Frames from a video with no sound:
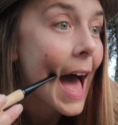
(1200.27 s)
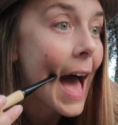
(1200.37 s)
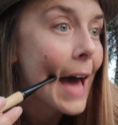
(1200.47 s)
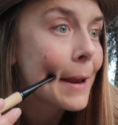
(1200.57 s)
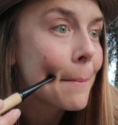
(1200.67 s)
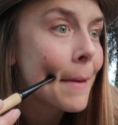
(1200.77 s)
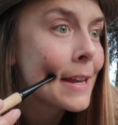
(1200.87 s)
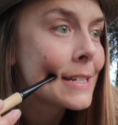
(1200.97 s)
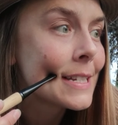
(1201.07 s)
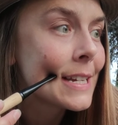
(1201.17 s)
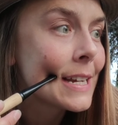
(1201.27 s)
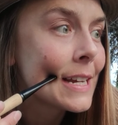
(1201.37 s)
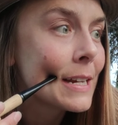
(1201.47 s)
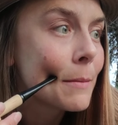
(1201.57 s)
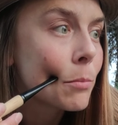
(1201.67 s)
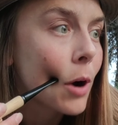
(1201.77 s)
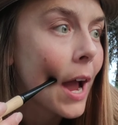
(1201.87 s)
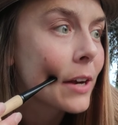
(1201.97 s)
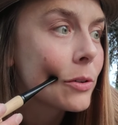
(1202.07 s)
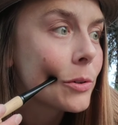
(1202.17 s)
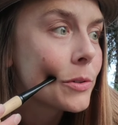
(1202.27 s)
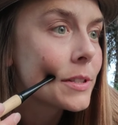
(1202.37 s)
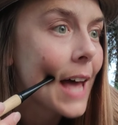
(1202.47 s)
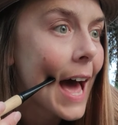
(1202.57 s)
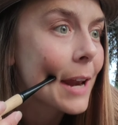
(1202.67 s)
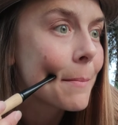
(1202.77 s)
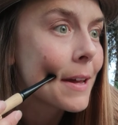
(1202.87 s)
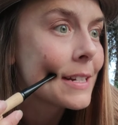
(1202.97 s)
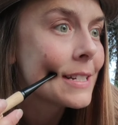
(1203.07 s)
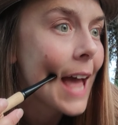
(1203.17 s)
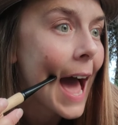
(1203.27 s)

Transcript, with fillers: adamantine bridles, adamant,